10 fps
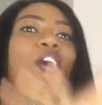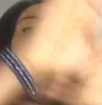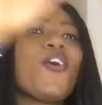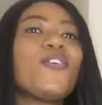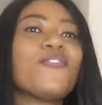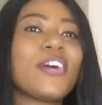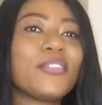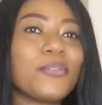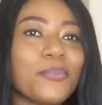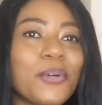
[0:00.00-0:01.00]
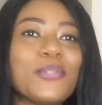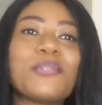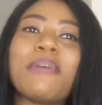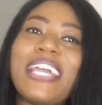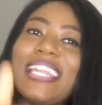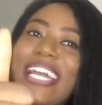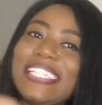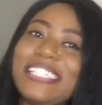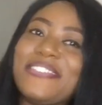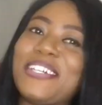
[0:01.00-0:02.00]
all over the world, to my
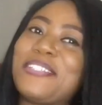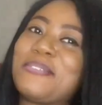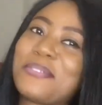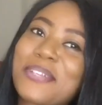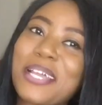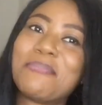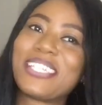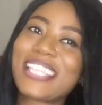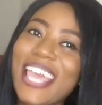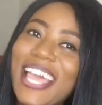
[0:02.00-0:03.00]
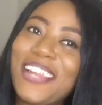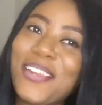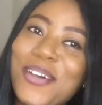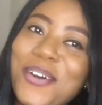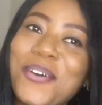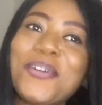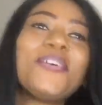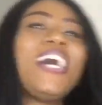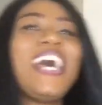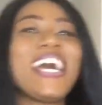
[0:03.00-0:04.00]
Nigerian subscribers.
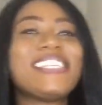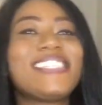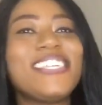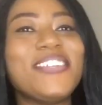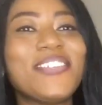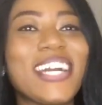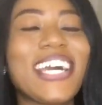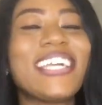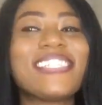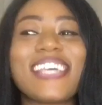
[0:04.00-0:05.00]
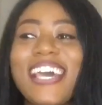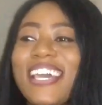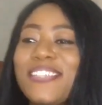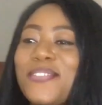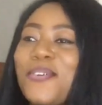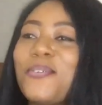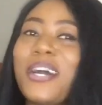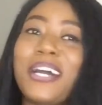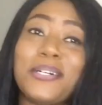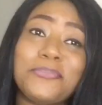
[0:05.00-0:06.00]
Hello, I see you guys.
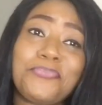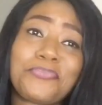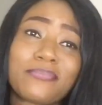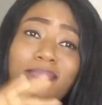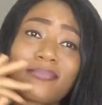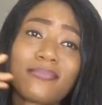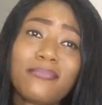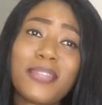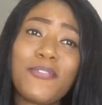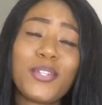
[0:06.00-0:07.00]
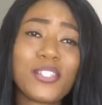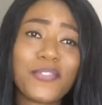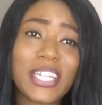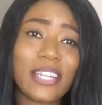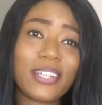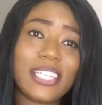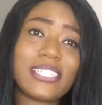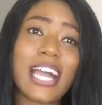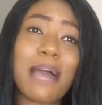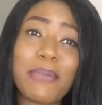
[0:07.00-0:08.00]
So for those of you that are not
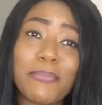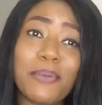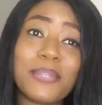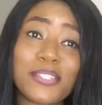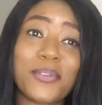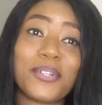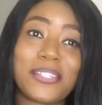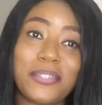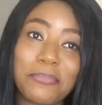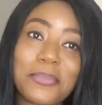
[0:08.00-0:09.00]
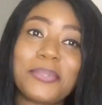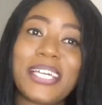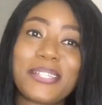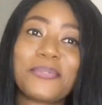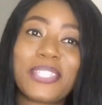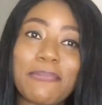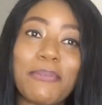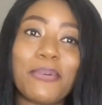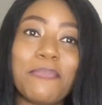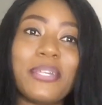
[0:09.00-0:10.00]
Nigerian, I'm a boy means gossip. That's what
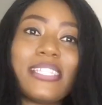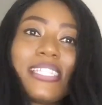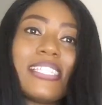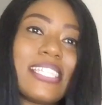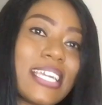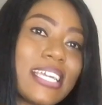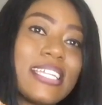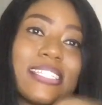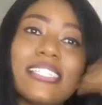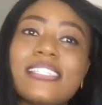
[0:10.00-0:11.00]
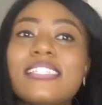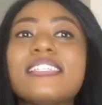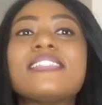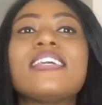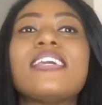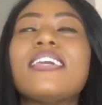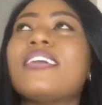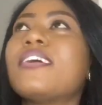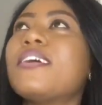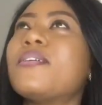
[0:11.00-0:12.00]
Amebo means. Is it a
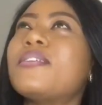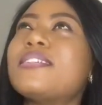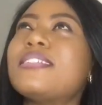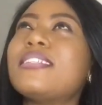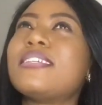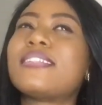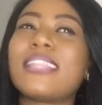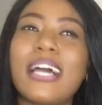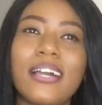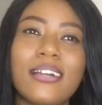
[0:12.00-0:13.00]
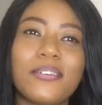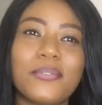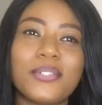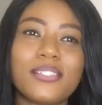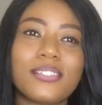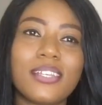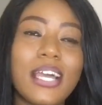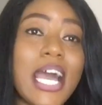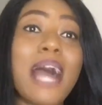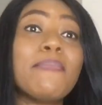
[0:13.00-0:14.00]
slang or
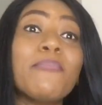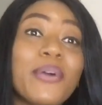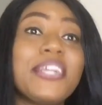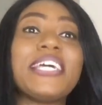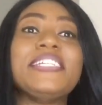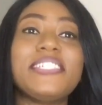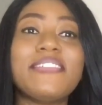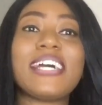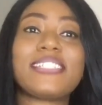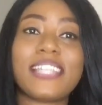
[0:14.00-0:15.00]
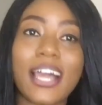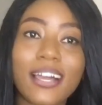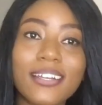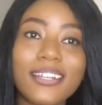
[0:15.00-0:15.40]
what? Amebo in Nigeria, sha,